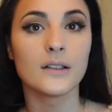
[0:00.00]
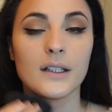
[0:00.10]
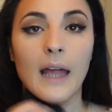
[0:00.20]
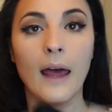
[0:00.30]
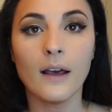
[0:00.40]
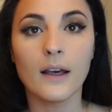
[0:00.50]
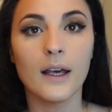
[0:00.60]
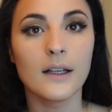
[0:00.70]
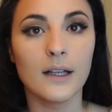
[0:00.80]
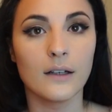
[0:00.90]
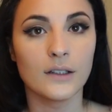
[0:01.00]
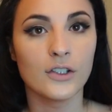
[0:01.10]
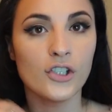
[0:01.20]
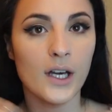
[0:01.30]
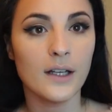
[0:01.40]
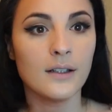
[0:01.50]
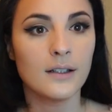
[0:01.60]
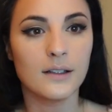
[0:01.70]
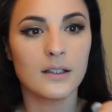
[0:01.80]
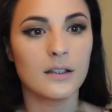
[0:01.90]
the neck and down the
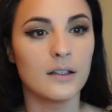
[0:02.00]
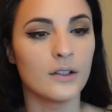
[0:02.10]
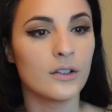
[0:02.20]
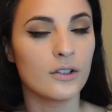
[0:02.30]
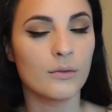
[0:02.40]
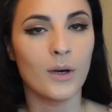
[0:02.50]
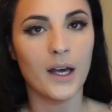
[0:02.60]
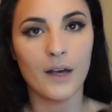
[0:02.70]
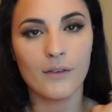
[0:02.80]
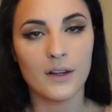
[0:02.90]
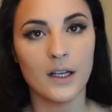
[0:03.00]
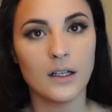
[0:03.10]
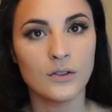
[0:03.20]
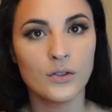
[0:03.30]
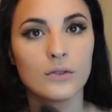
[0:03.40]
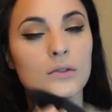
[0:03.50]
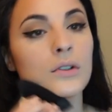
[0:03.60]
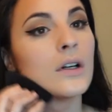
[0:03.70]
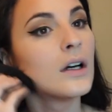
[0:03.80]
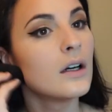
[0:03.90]
chest. And you just want everything
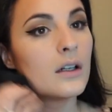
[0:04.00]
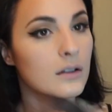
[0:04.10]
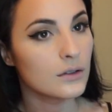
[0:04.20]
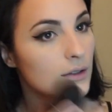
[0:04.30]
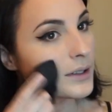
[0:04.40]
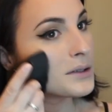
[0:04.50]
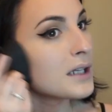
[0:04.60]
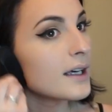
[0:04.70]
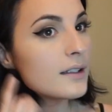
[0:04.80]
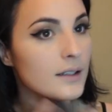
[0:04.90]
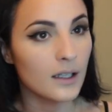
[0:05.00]
to look nice